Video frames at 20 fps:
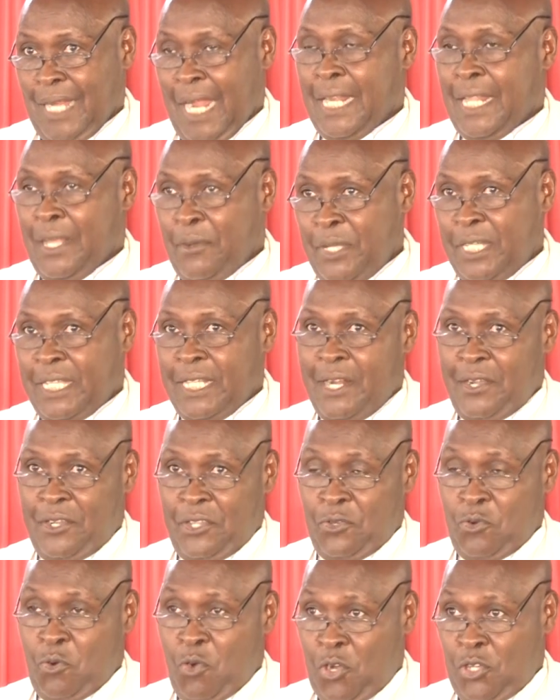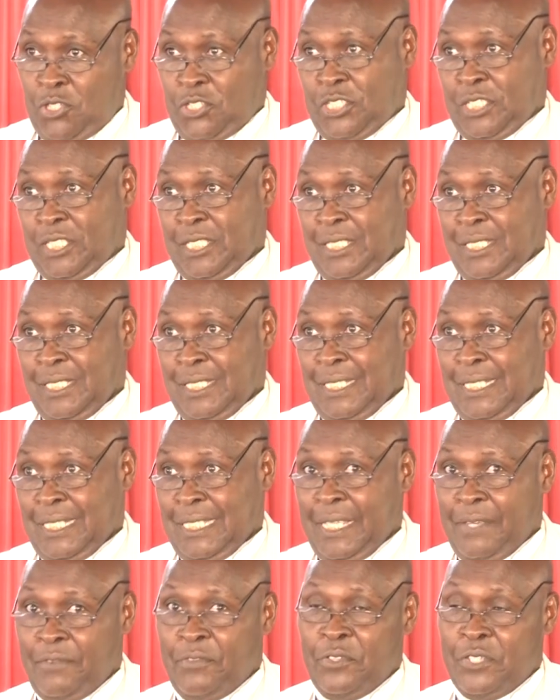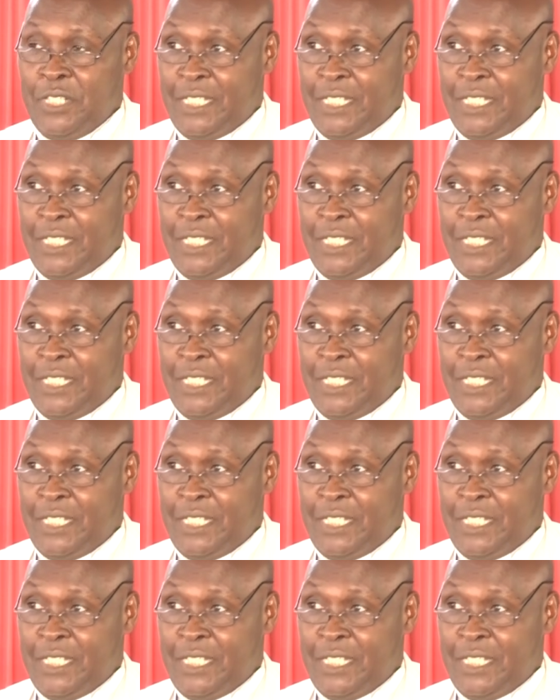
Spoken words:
And the weakness was, if